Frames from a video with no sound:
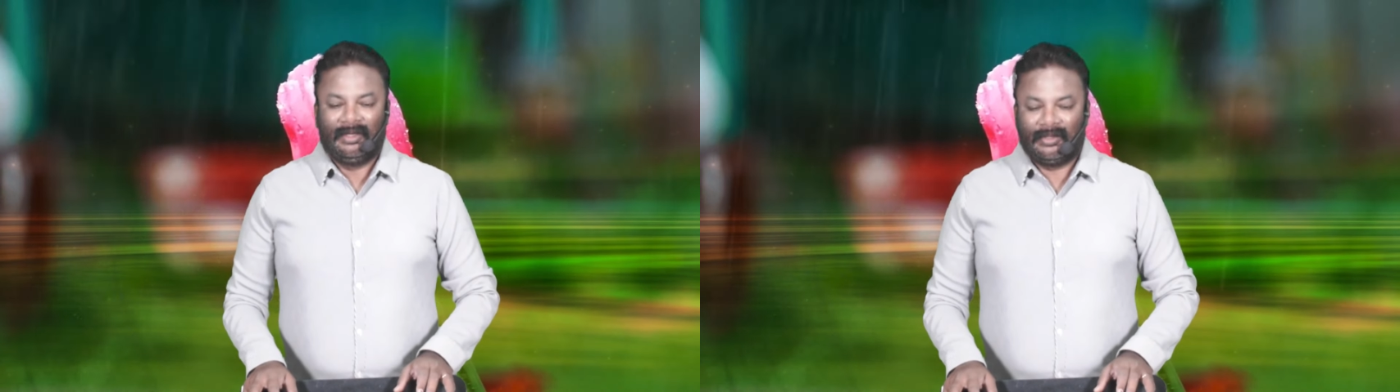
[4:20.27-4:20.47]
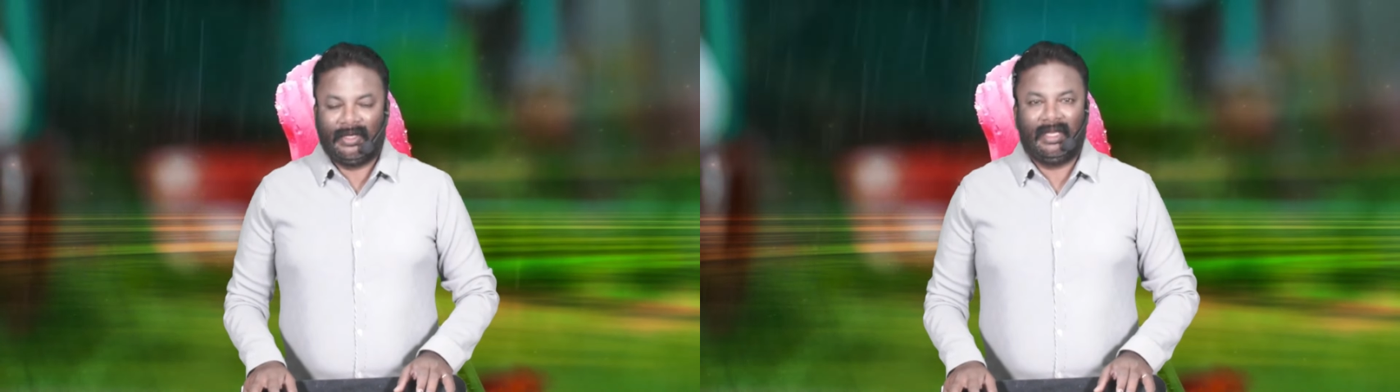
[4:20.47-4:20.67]

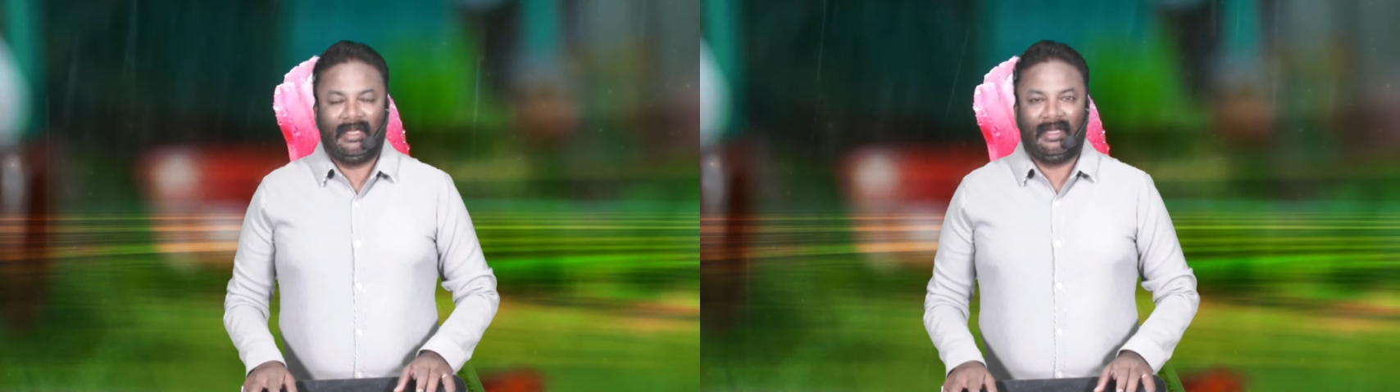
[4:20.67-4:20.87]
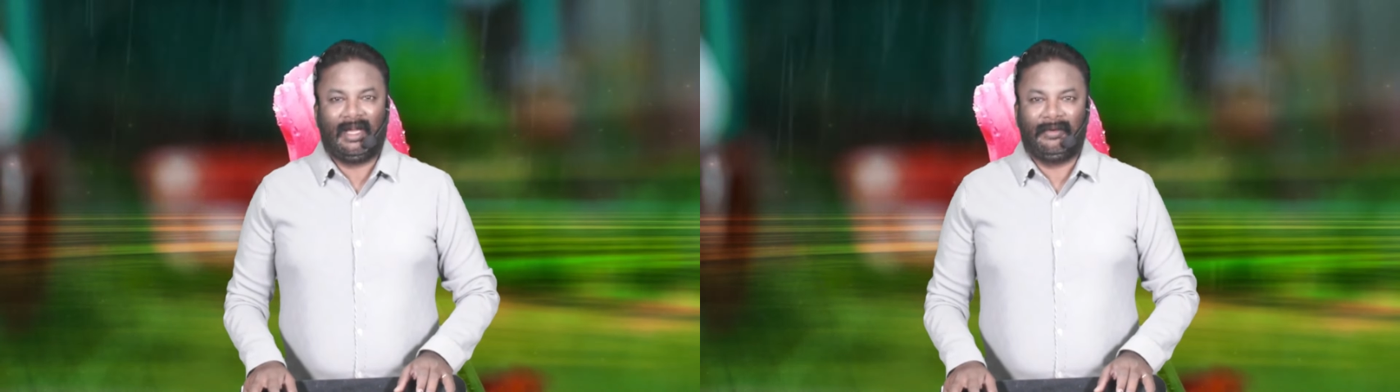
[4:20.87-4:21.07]

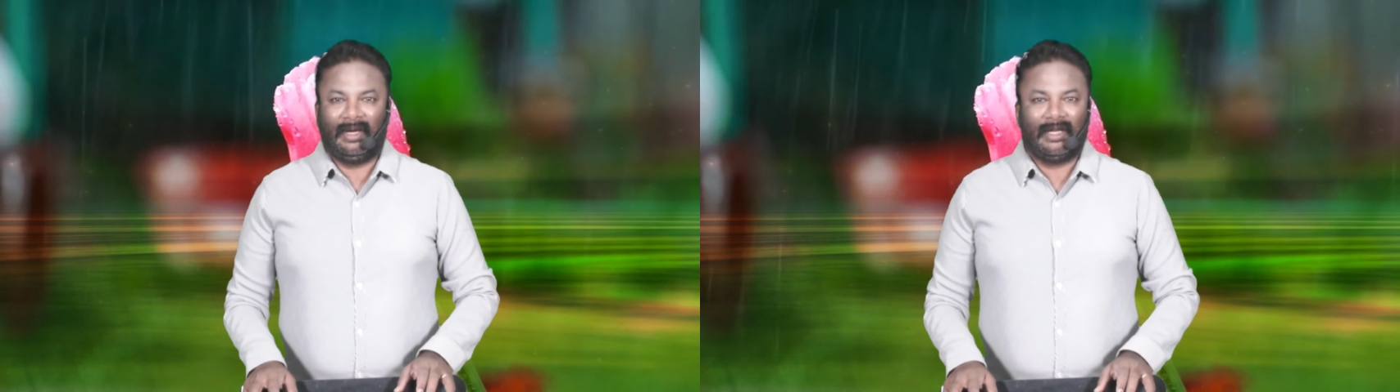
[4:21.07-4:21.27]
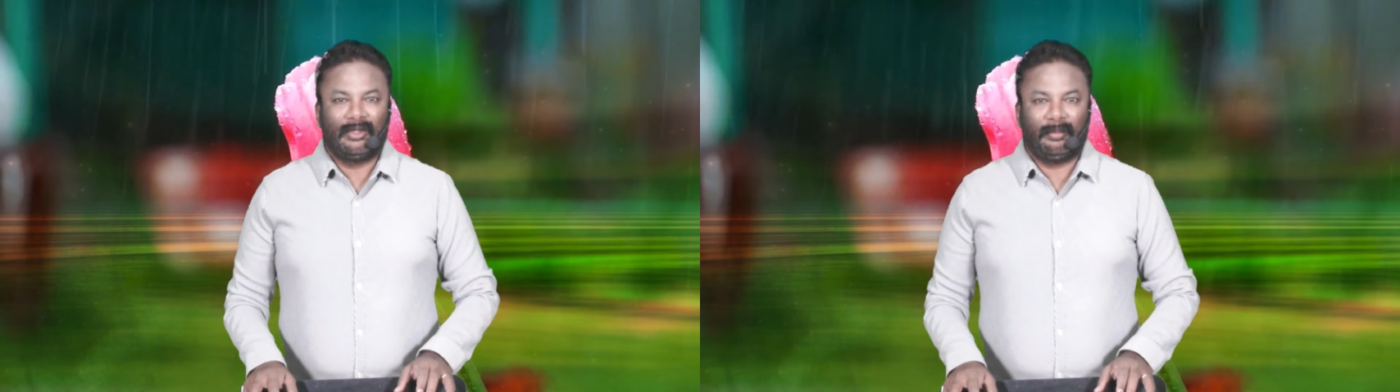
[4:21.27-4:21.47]
Today, I would
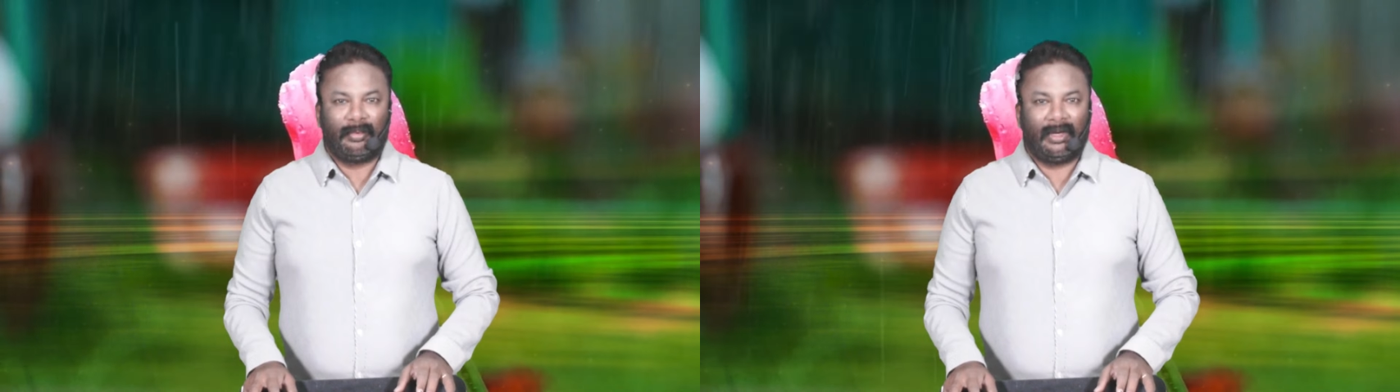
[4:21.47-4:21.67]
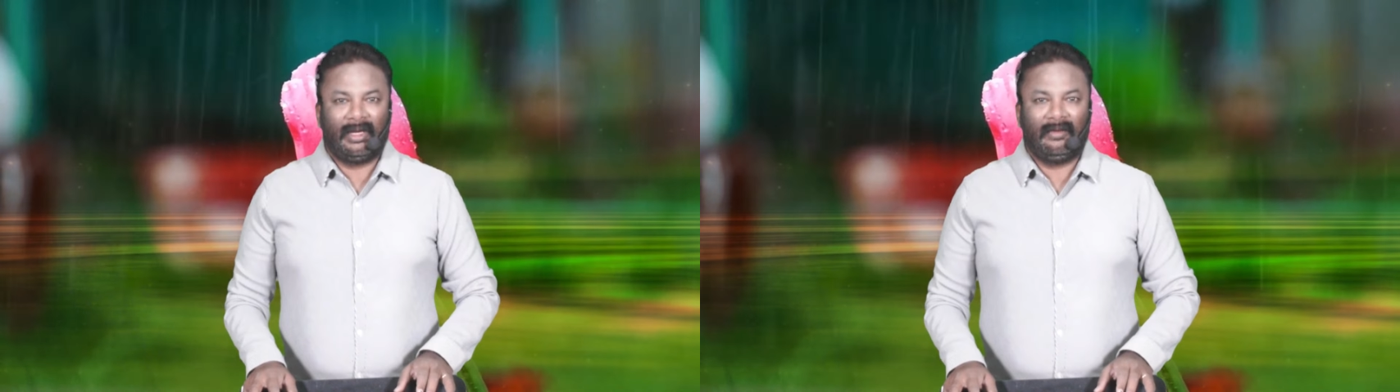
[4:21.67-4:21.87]
like to
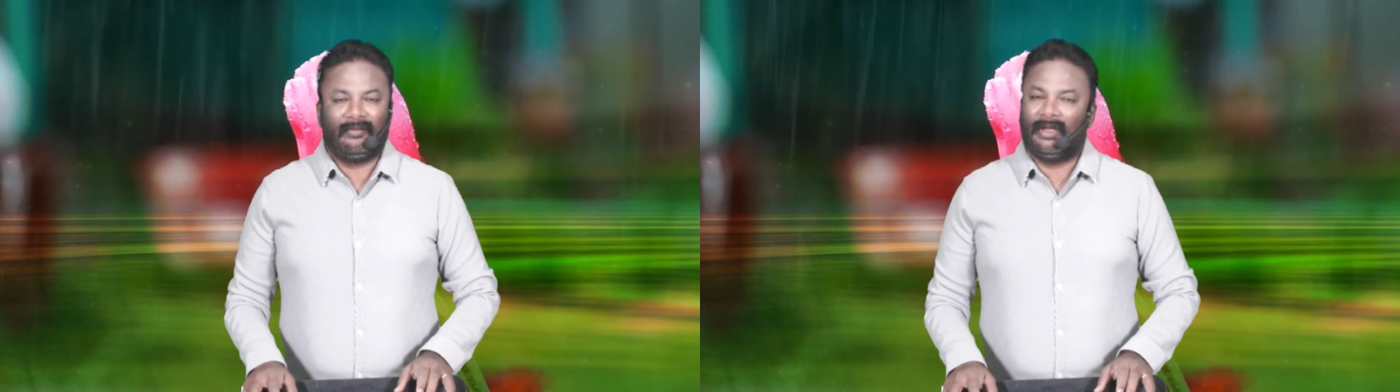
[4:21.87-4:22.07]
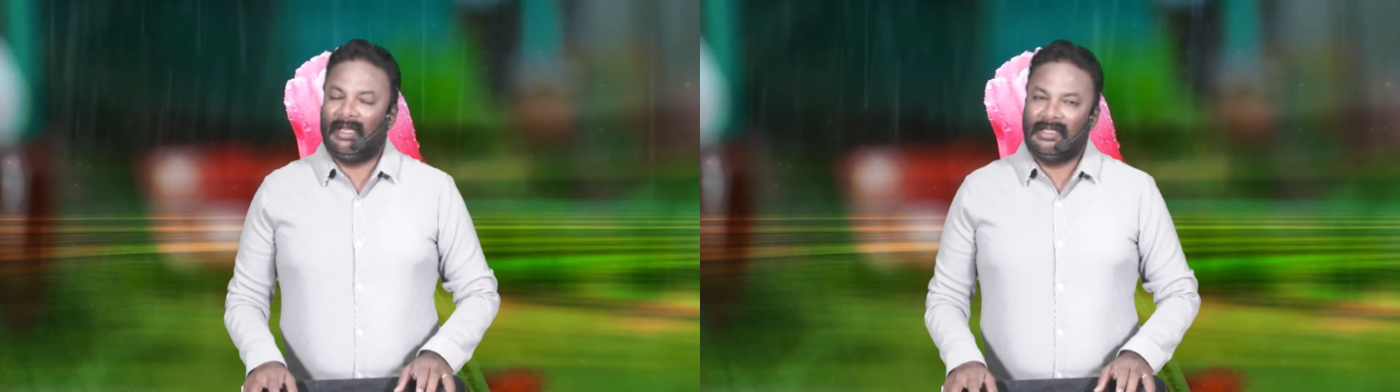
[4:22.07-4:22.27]
pray
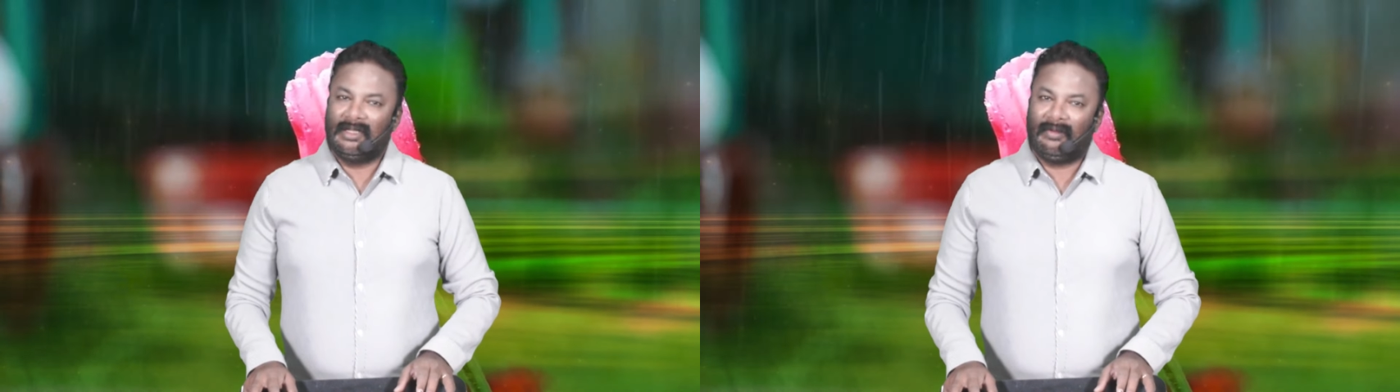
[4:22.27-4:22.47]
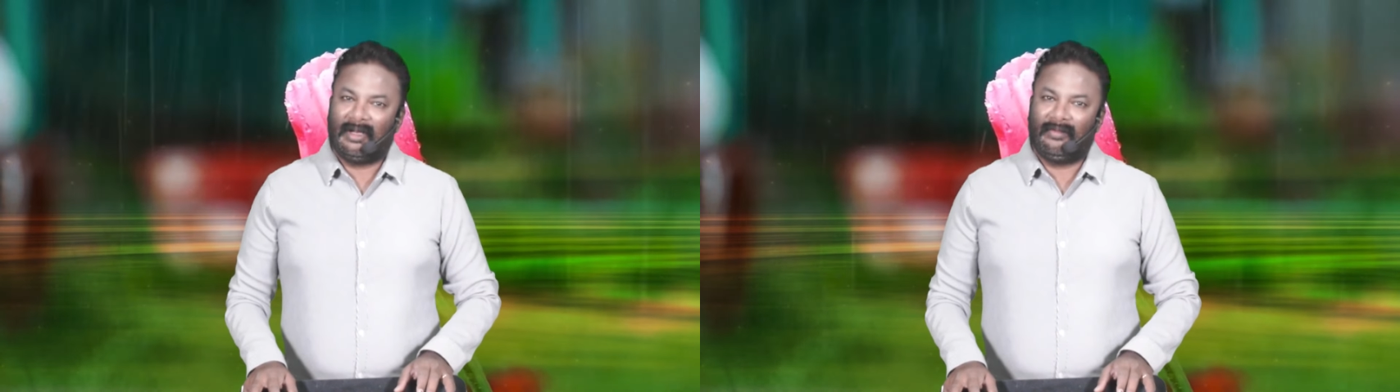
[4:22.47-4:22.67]
for each
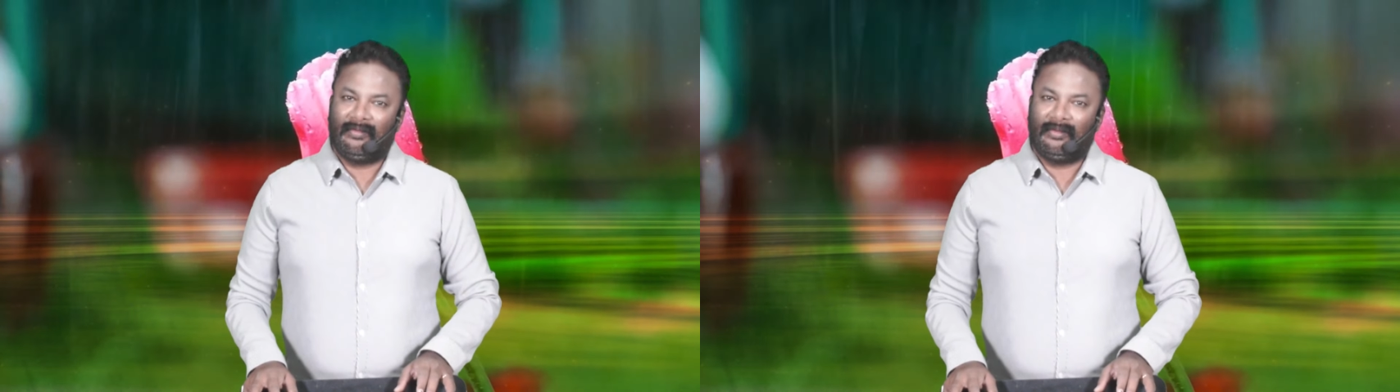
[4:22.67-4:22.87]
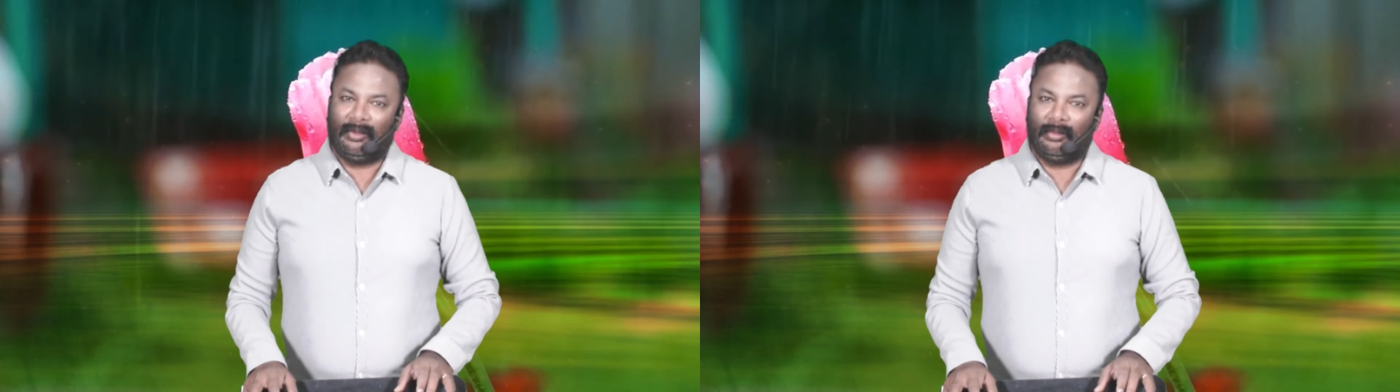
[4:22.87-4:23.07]
and one of
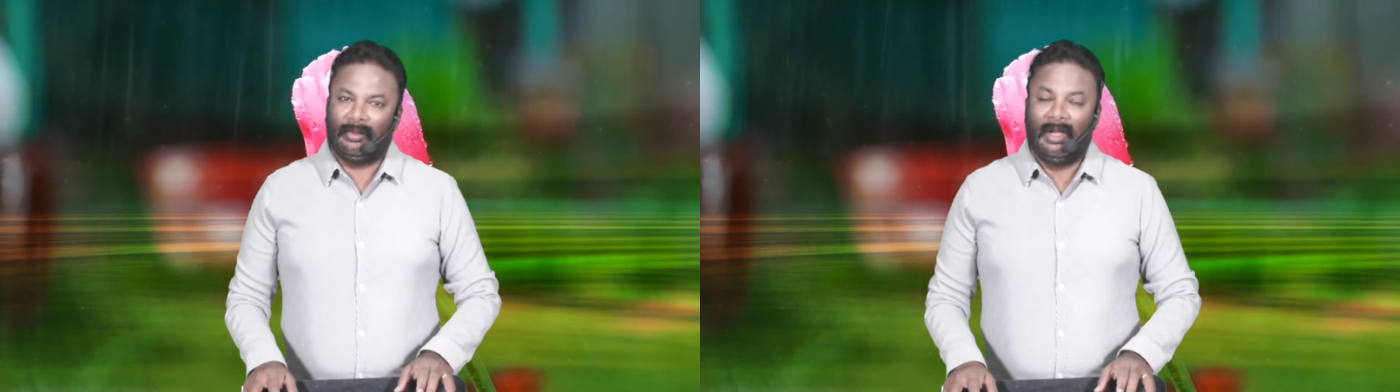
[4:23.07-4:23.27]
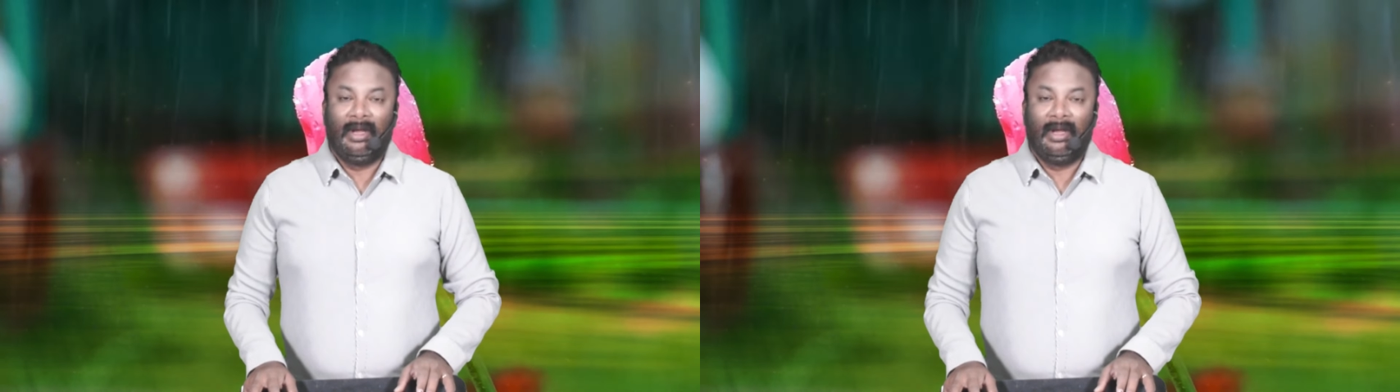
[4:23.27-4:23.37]
you